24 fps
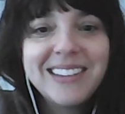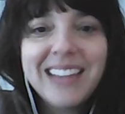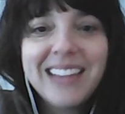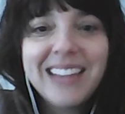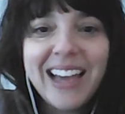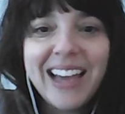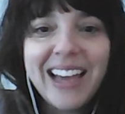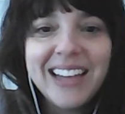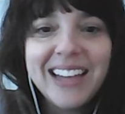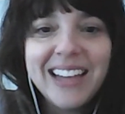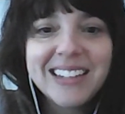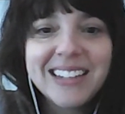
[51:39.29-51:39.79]

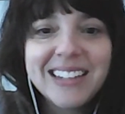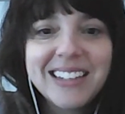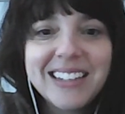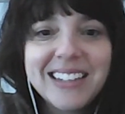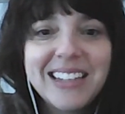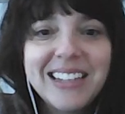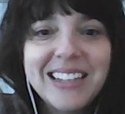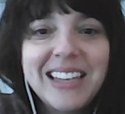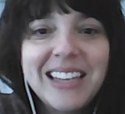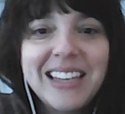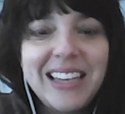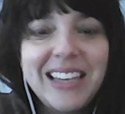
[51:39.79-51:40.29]
that
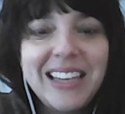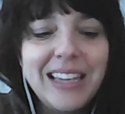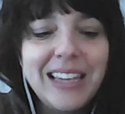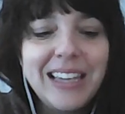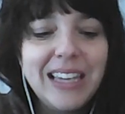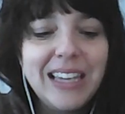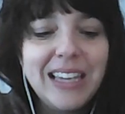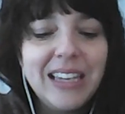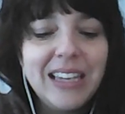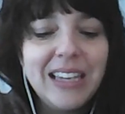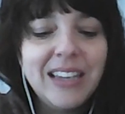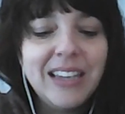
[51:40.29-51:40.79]

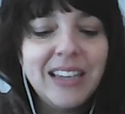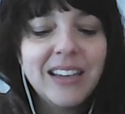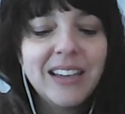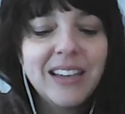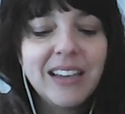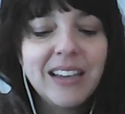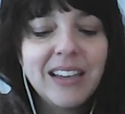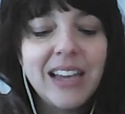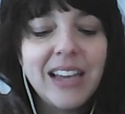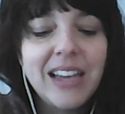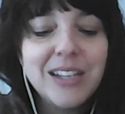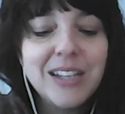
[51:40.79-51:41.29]
he
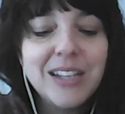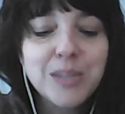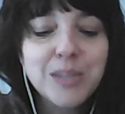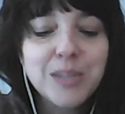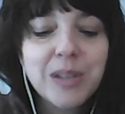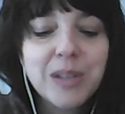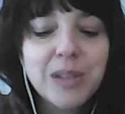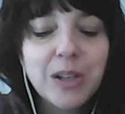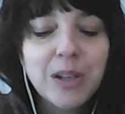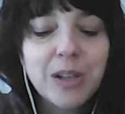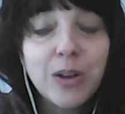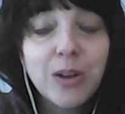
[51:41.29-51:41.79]
and
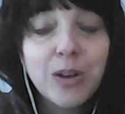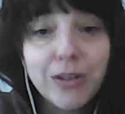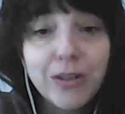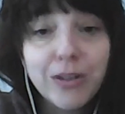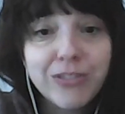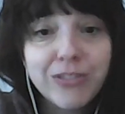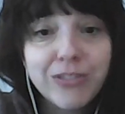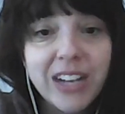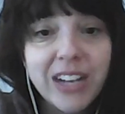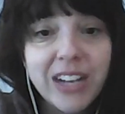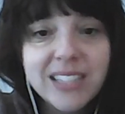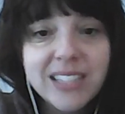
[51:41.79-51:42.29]
his
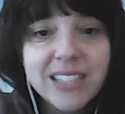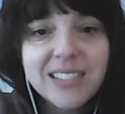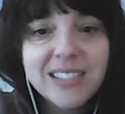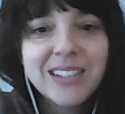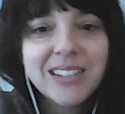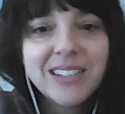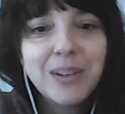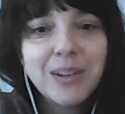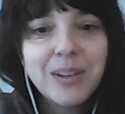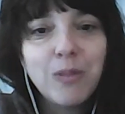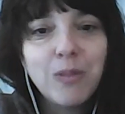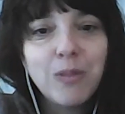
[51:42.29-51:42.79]

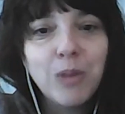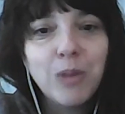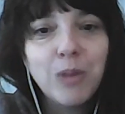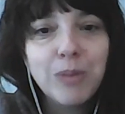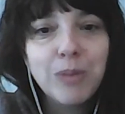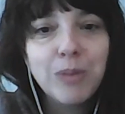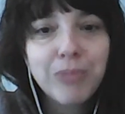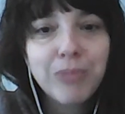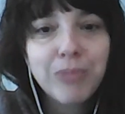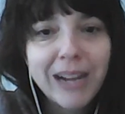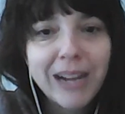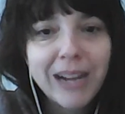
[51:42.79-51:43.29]
girlfriend
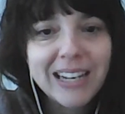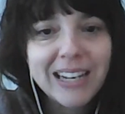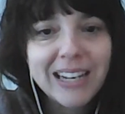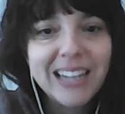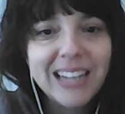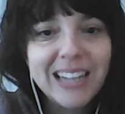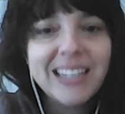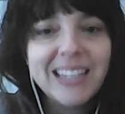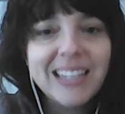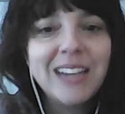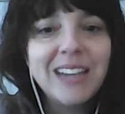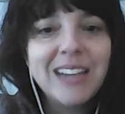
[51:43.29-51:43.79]
were
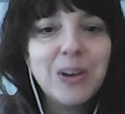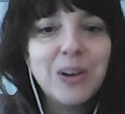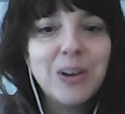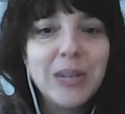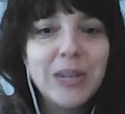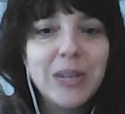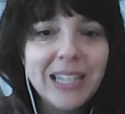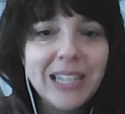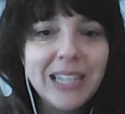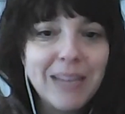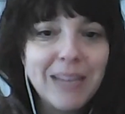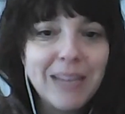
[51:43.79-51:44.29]
pregnant and
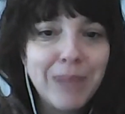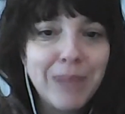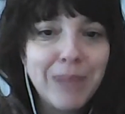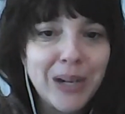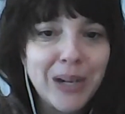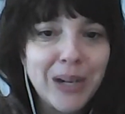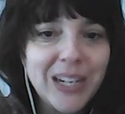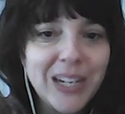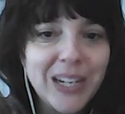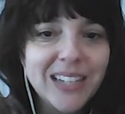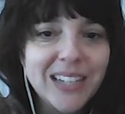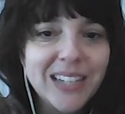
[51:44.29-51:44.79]
going to get
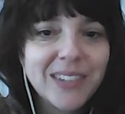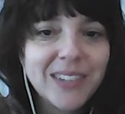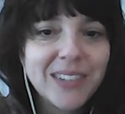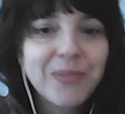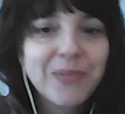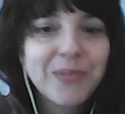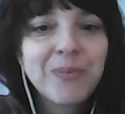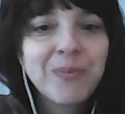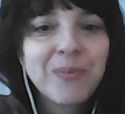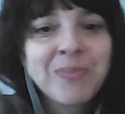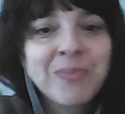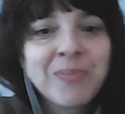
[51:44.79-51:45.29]
married.
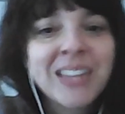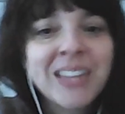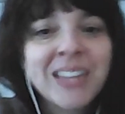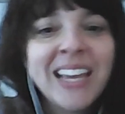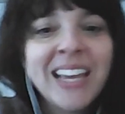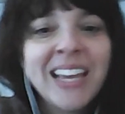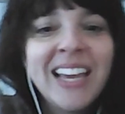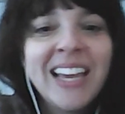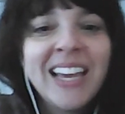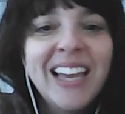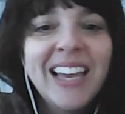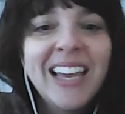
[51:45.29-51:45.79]

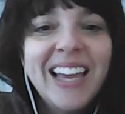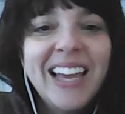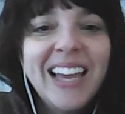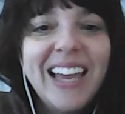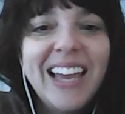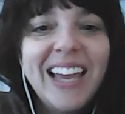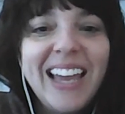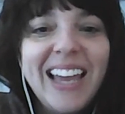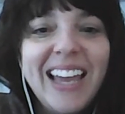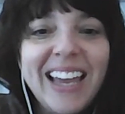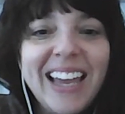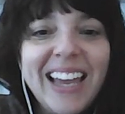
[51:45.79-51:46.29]

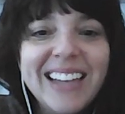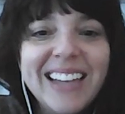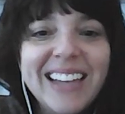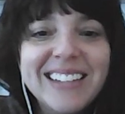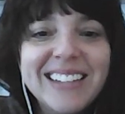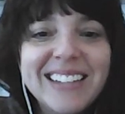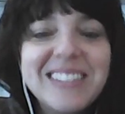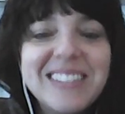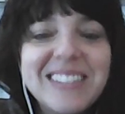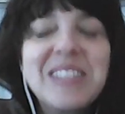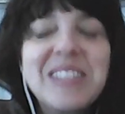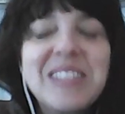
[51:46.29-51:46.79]

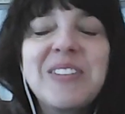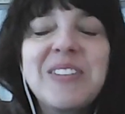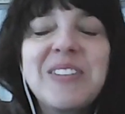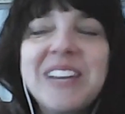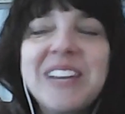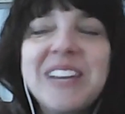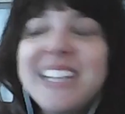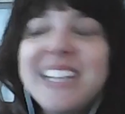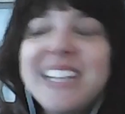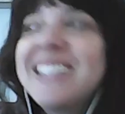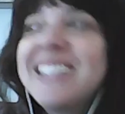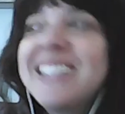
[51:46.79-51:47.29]
And
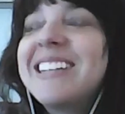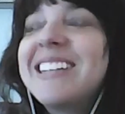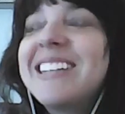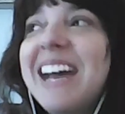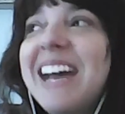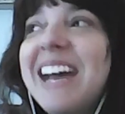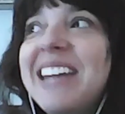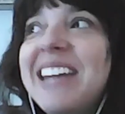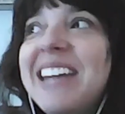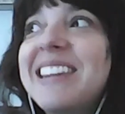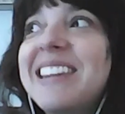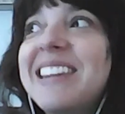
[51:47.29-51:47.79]
so
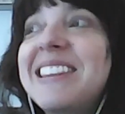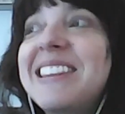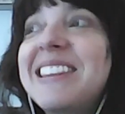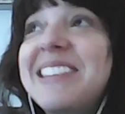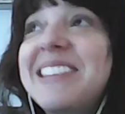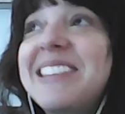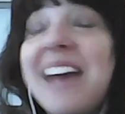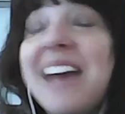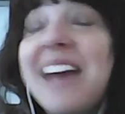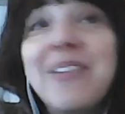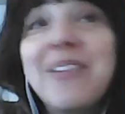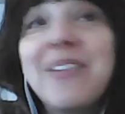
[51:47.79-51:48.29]

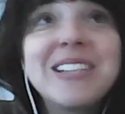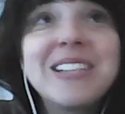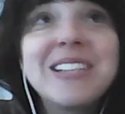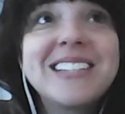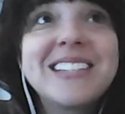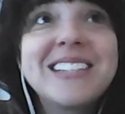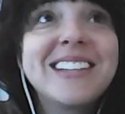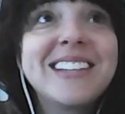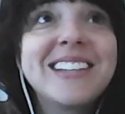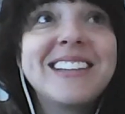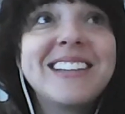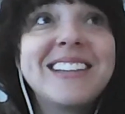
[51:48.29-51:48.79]
that
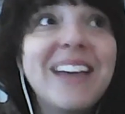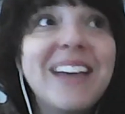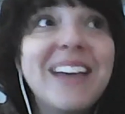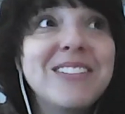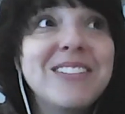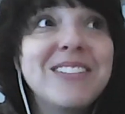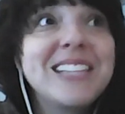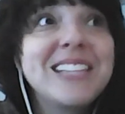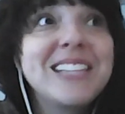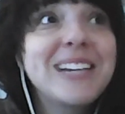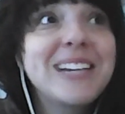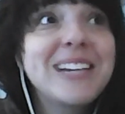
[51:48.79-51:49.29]
was
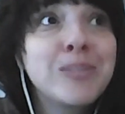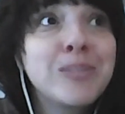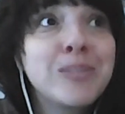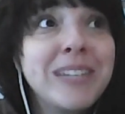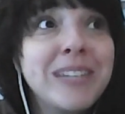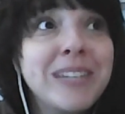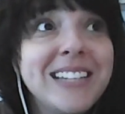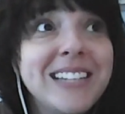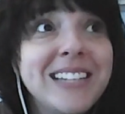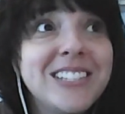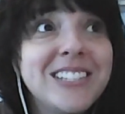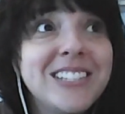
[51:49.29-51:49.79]
the
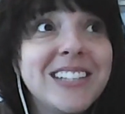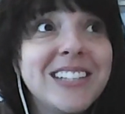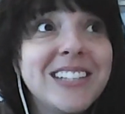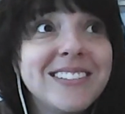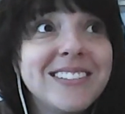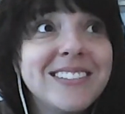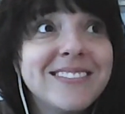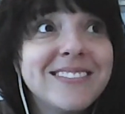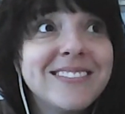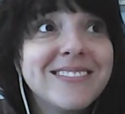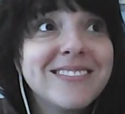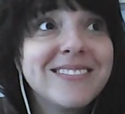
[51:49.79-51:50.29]

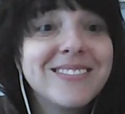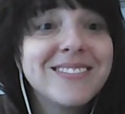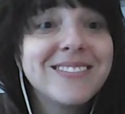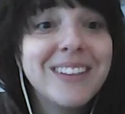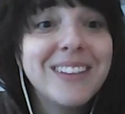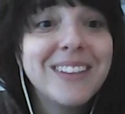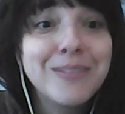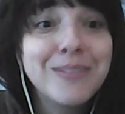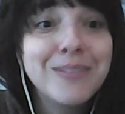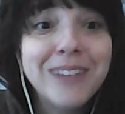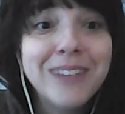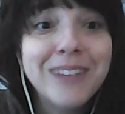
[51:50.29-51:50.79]
explanation
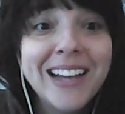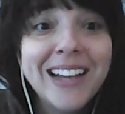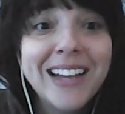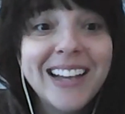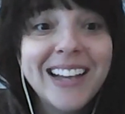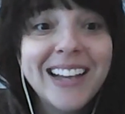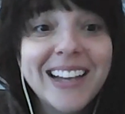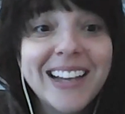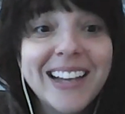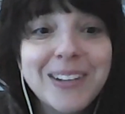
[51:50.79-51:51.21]
of why I